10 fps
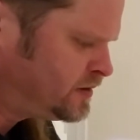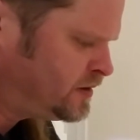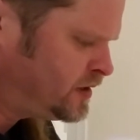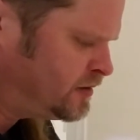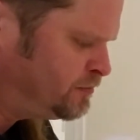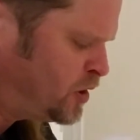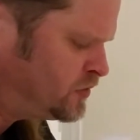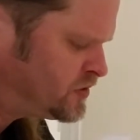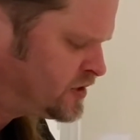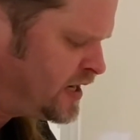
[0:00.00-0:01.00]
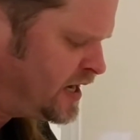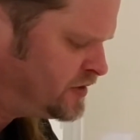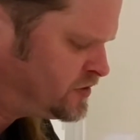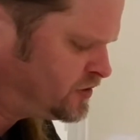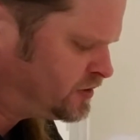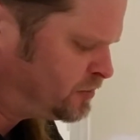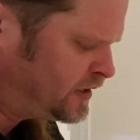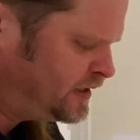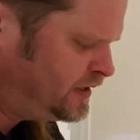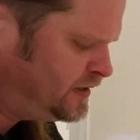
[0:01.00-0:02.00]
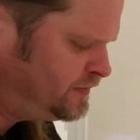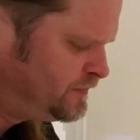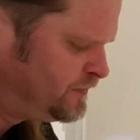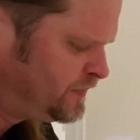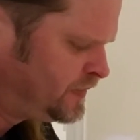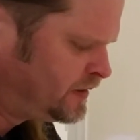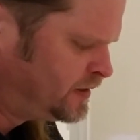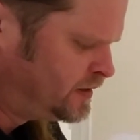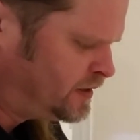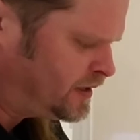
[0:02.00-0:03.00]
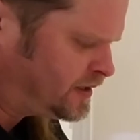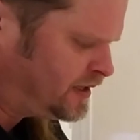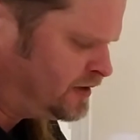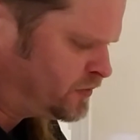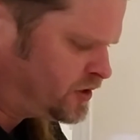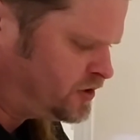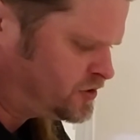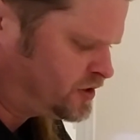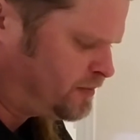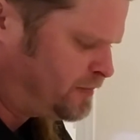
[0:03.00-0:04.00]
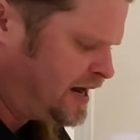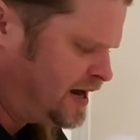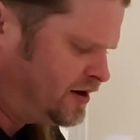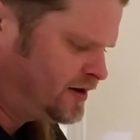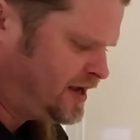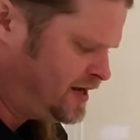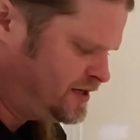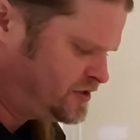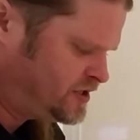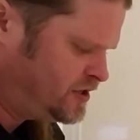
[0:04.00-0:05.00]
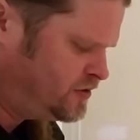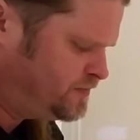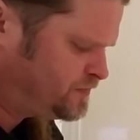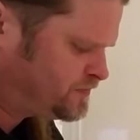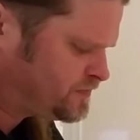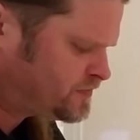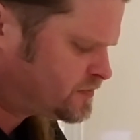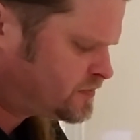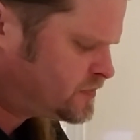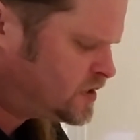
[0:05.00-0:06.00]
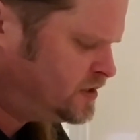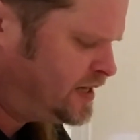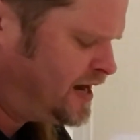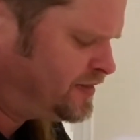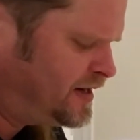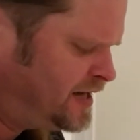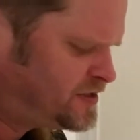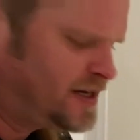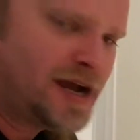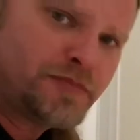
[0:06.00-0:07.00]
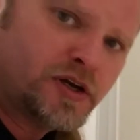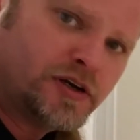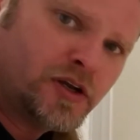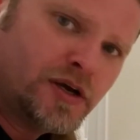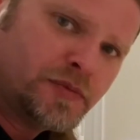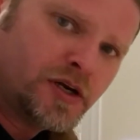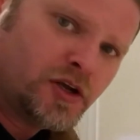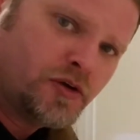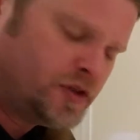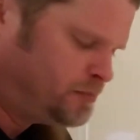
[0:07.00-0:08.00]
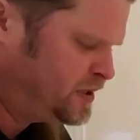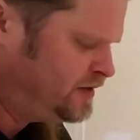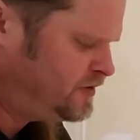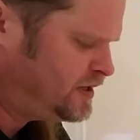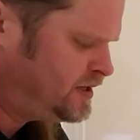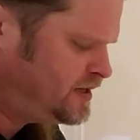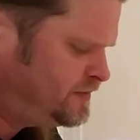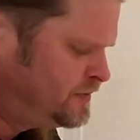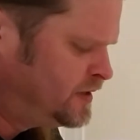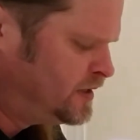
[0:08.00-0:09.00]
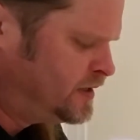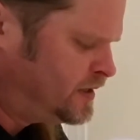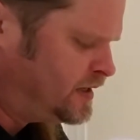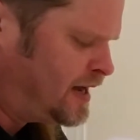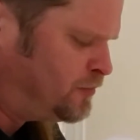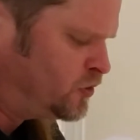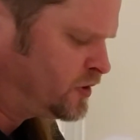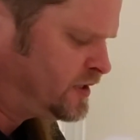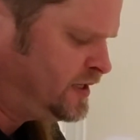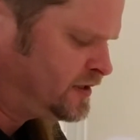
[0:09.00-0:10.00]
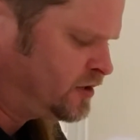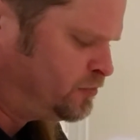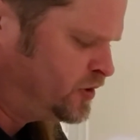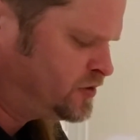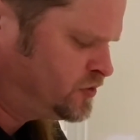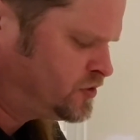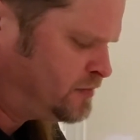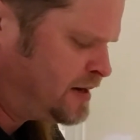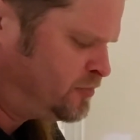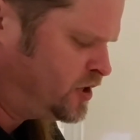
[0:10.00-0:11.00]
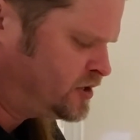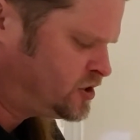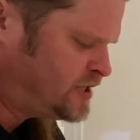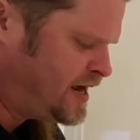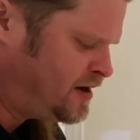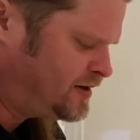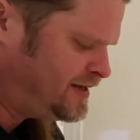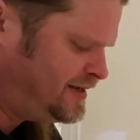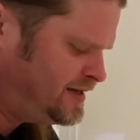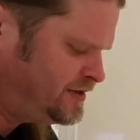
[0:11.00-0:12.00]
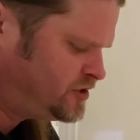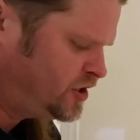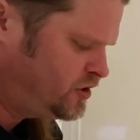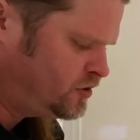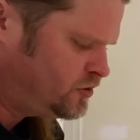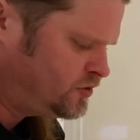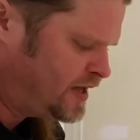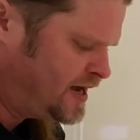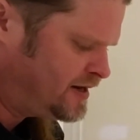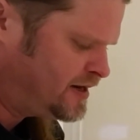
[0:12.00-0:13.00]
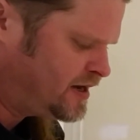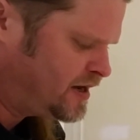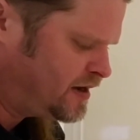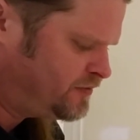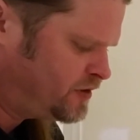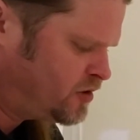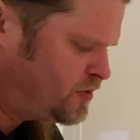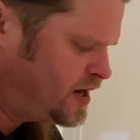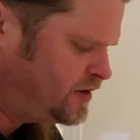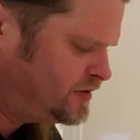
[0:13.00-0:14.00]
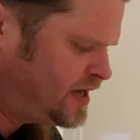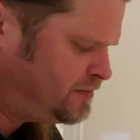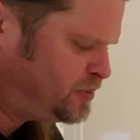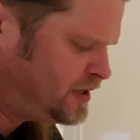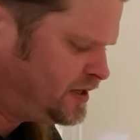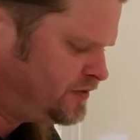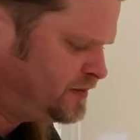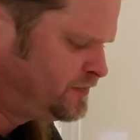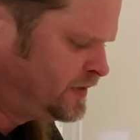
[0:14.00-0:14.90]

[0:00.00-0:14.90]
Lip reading: Get both sides of the blade. Again, we're using a mild hand soak. Now, the next thing I'm going to do, I'm going to go to the pivot end, and I'm going to get the bristles of my brush down into that knife around that pivot.